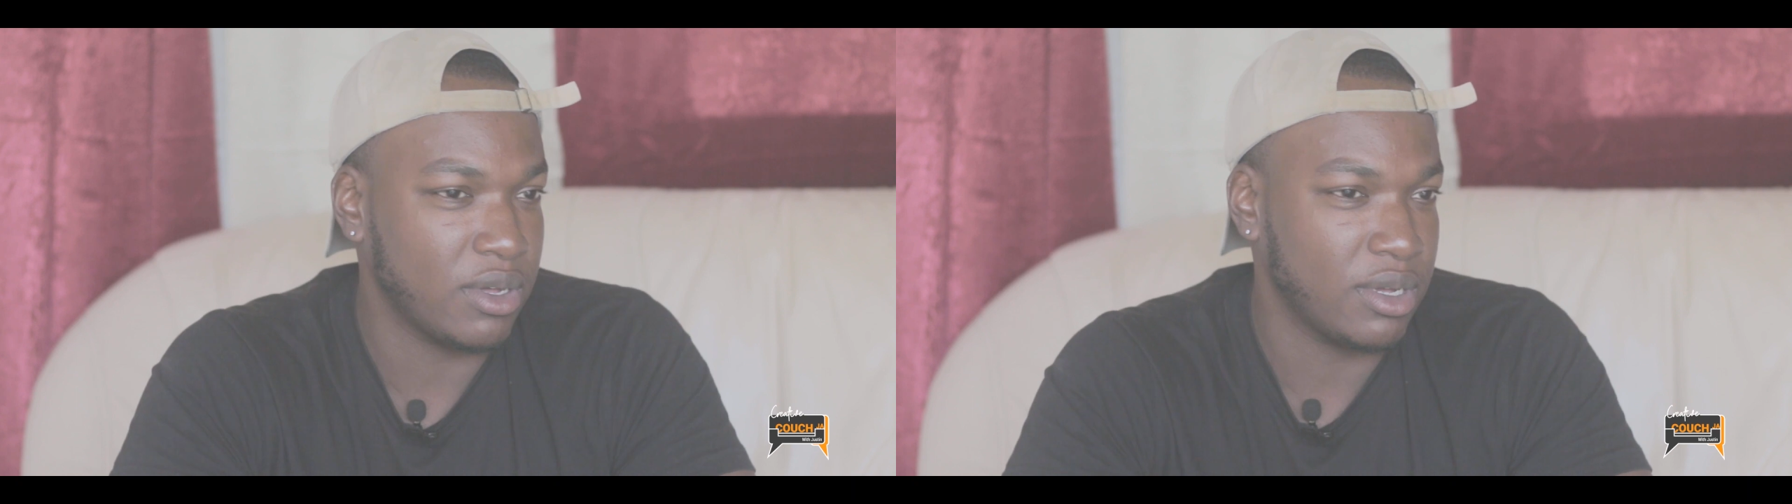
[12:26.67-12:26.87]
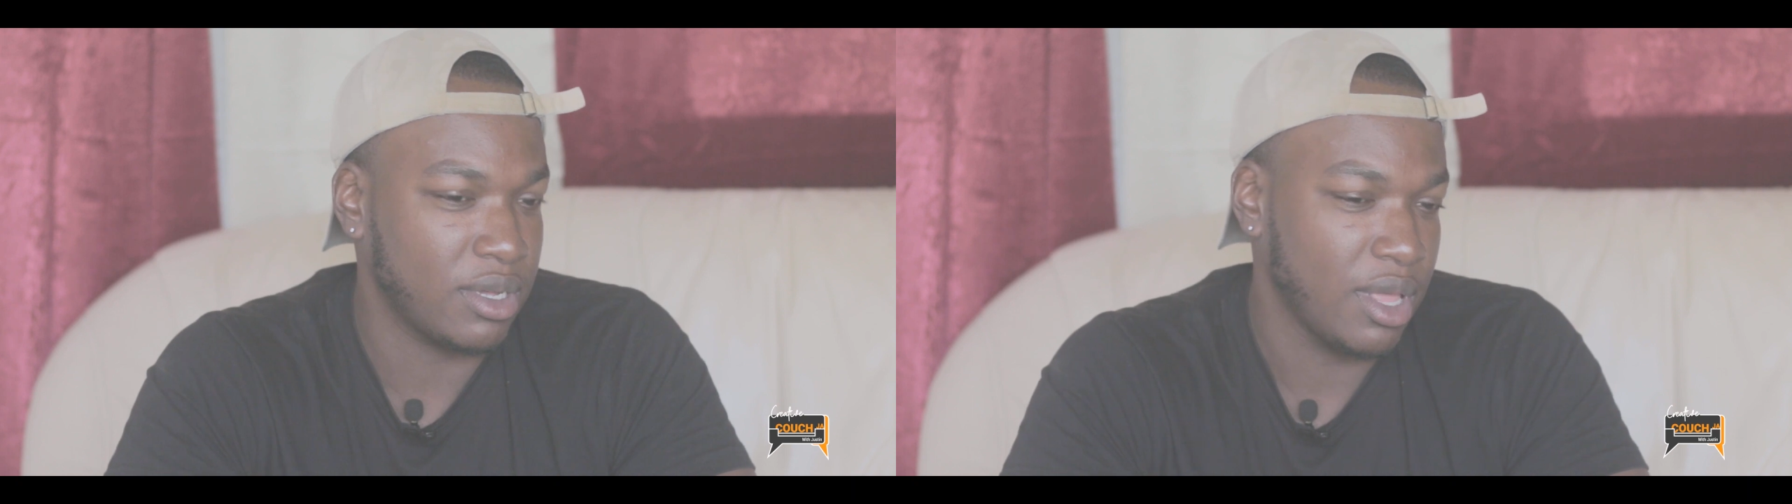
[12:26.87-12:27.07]

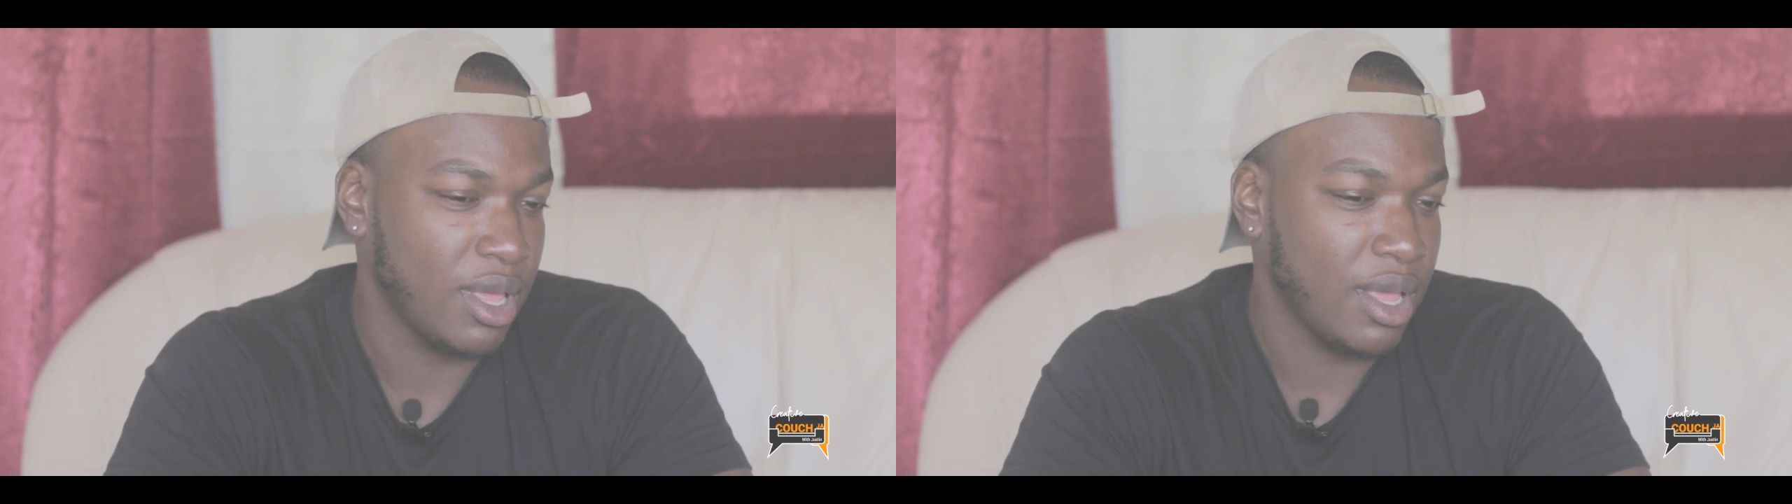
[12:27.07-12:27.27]
So,